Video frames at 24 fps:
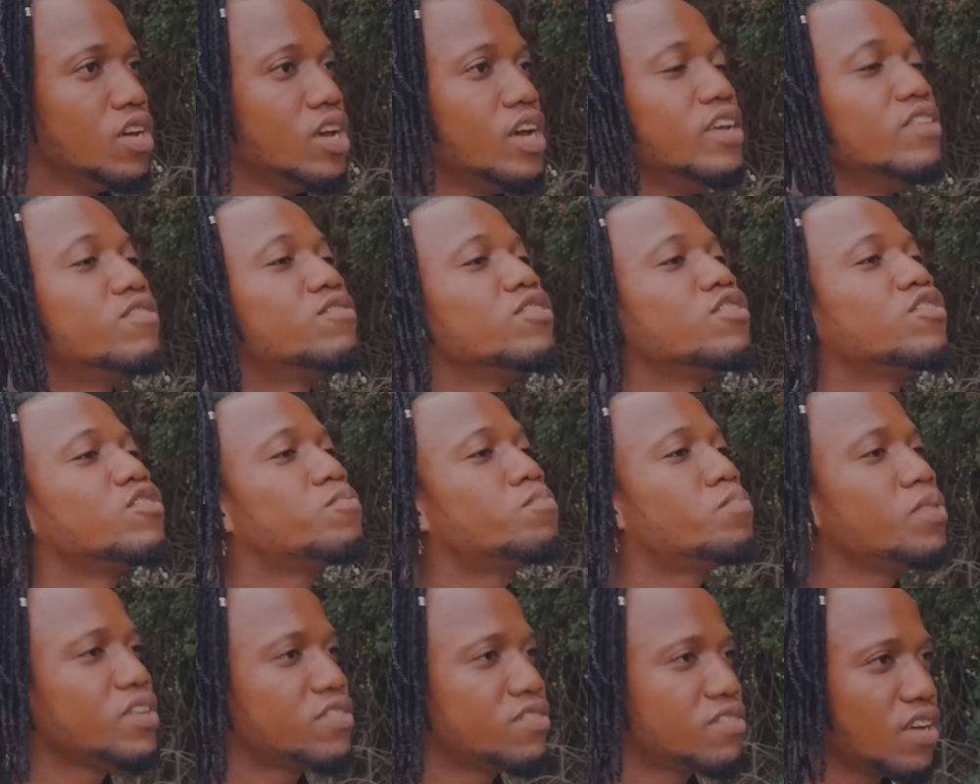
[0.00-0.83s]
It's a
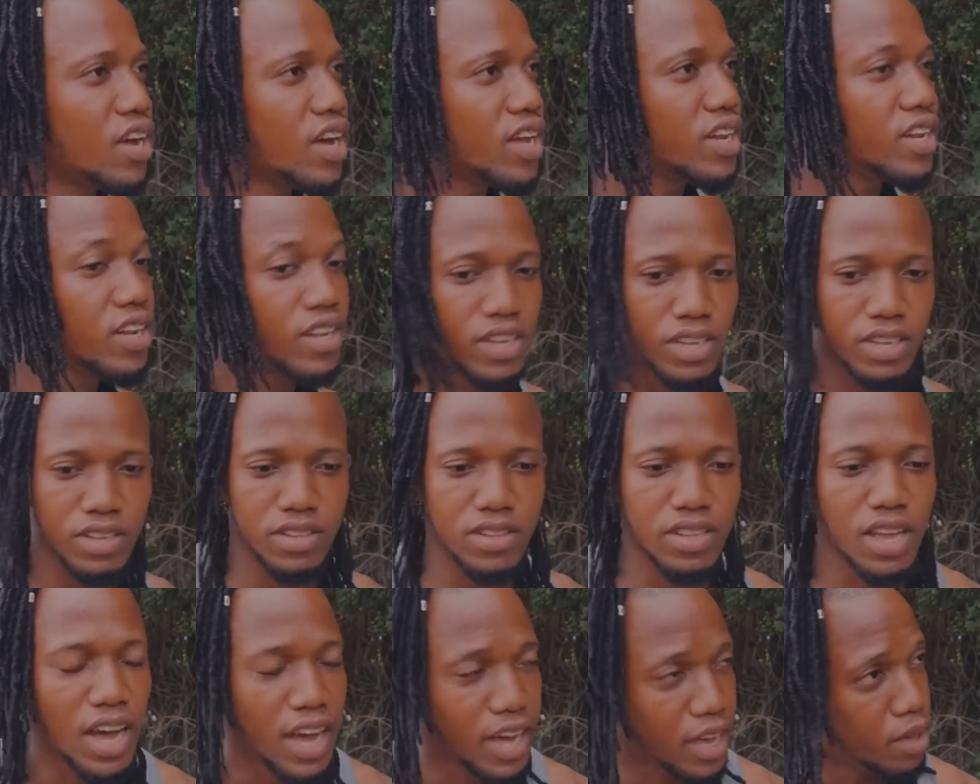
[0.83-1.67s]
special
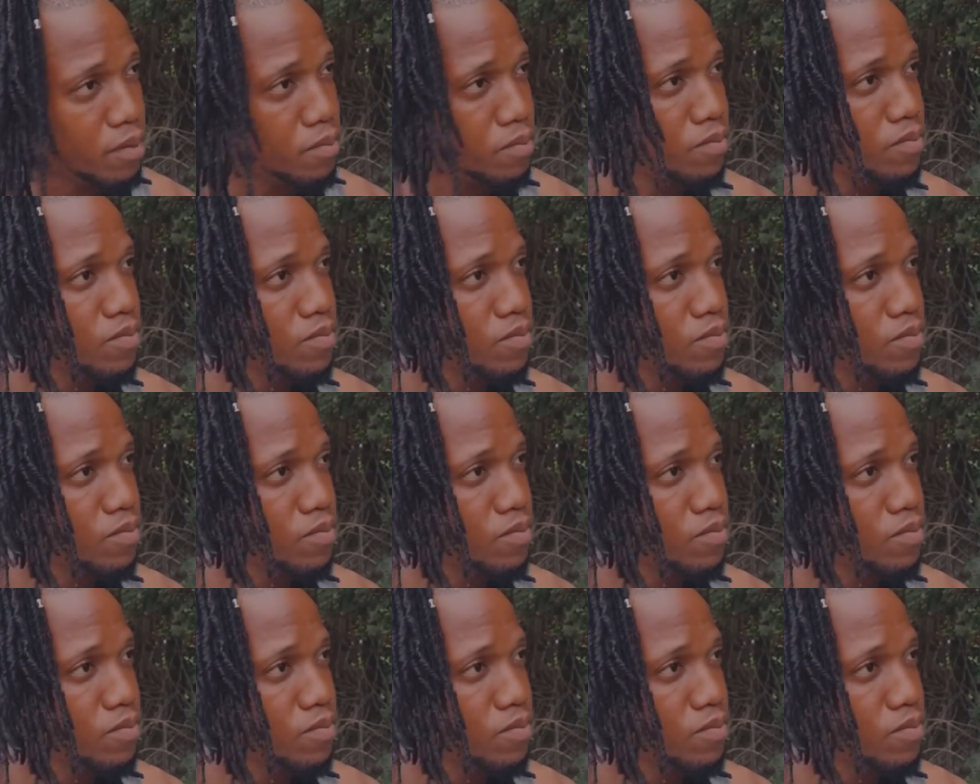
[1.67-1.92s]
time.